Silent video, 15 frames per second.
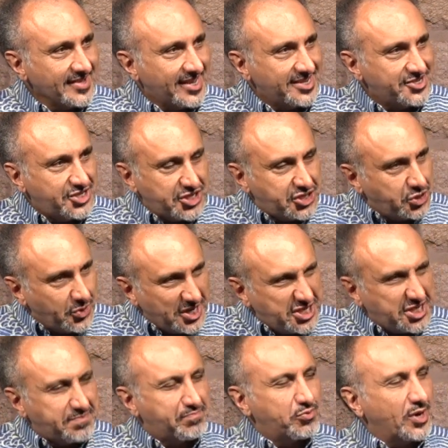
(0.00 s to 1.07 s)
just to
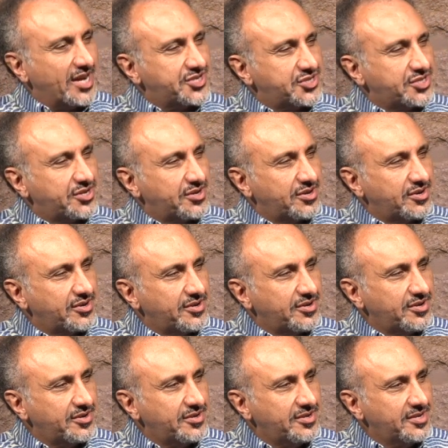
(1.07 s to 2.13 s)
express to
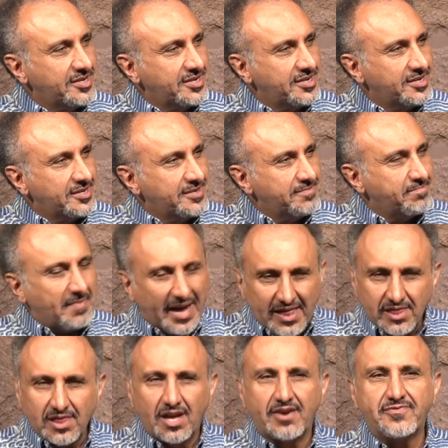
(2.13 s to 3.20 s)
her my
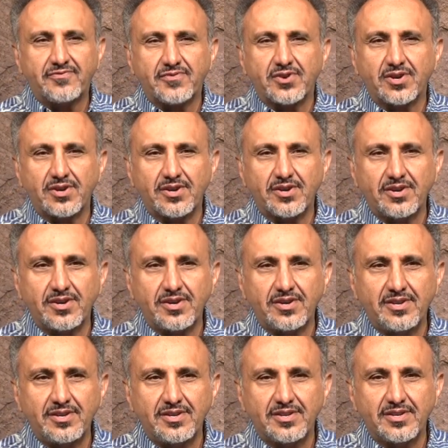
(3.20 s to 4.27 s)
love for her
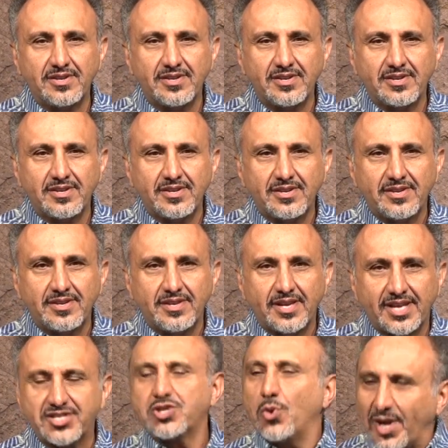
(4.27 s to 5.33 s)

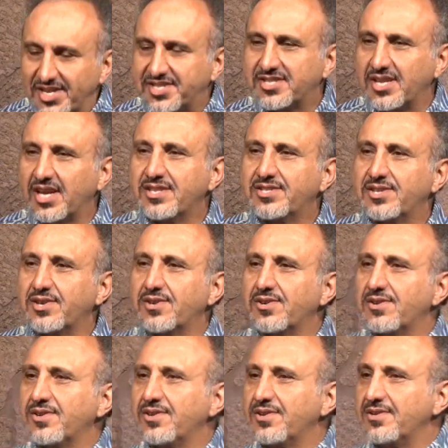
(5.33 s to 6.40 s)
and so I said to
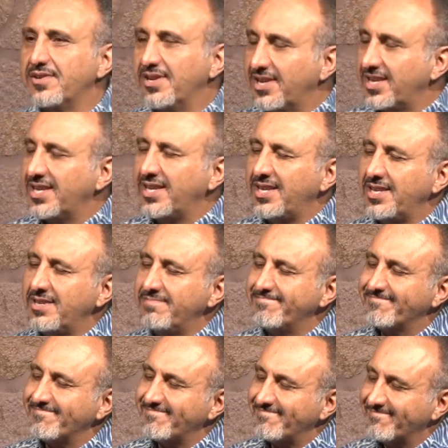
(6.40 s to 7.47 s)
her, Honey,
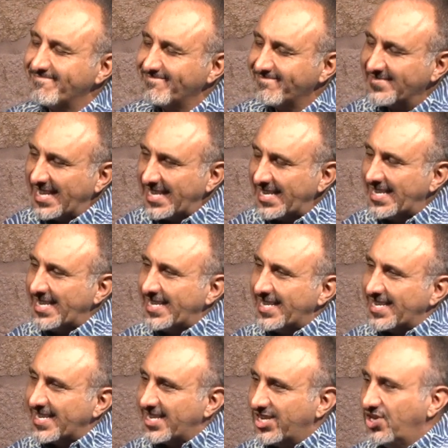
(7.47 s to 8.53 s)

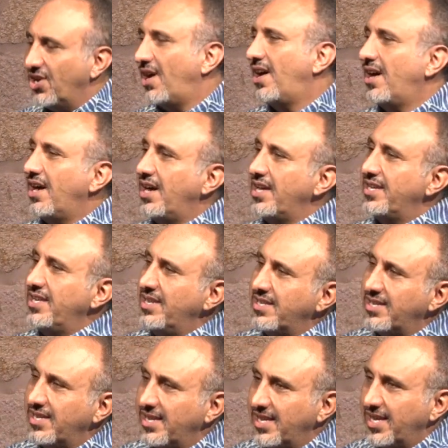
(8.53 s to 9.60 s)
God
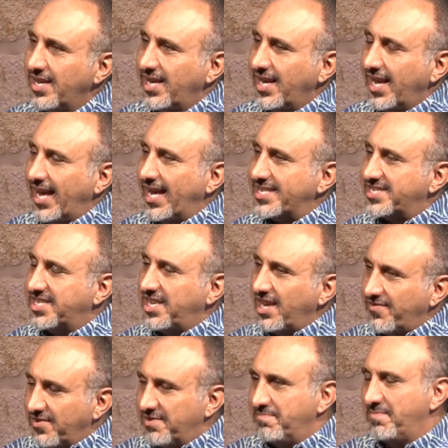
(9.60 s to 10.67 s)
has
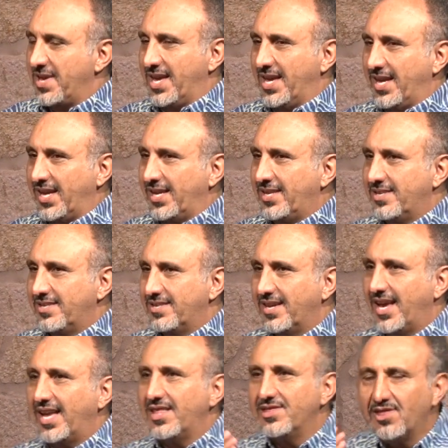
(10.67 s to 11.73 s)
given me
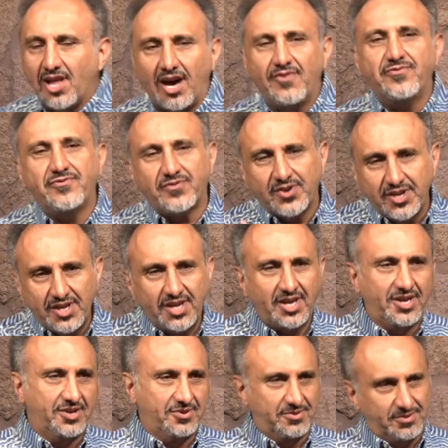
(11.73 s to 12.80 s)
a love for
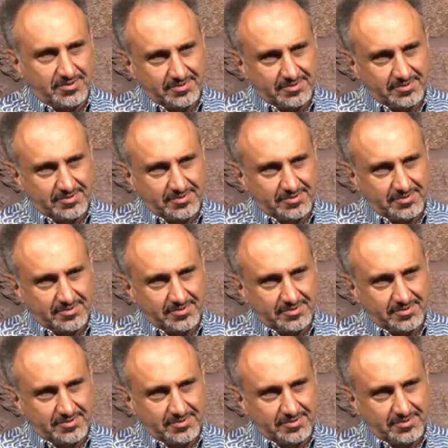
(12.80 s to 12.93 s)
you